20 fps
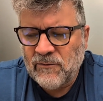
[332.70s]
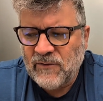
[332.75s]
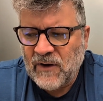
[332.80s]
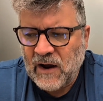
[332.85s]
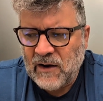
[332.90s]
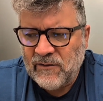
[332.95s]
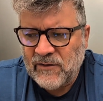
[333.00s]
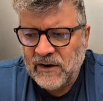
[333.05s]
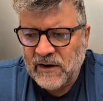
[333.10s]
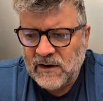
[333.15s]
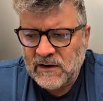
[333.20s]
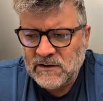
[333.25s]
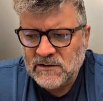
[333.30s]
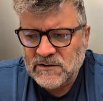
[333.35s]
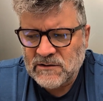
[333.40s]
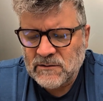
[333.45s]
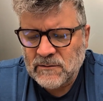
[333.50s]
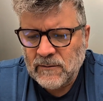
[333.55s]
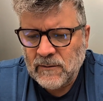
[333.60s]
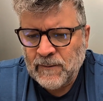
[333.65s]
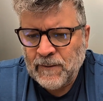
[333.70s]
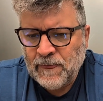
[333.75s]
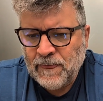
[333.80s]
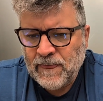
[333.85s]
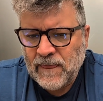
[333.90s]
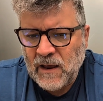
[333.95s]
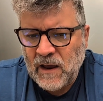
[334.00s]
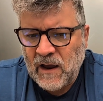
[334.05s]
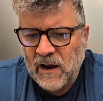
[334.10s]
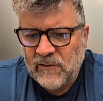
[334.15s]
5 days
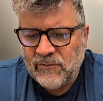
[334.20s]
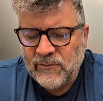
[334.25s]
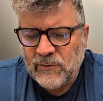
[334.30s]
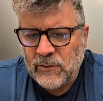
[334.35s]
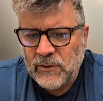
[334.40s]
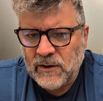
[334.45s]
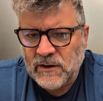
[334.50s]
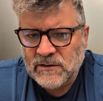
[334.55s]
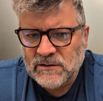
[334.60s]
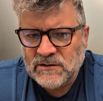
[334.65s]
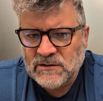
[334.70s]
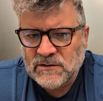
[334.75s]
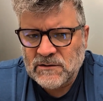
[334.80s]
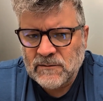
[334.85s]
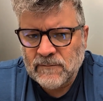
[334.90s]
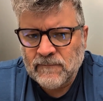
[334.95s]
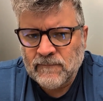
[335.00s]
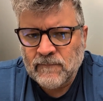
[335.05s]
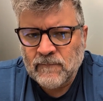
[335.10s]
after this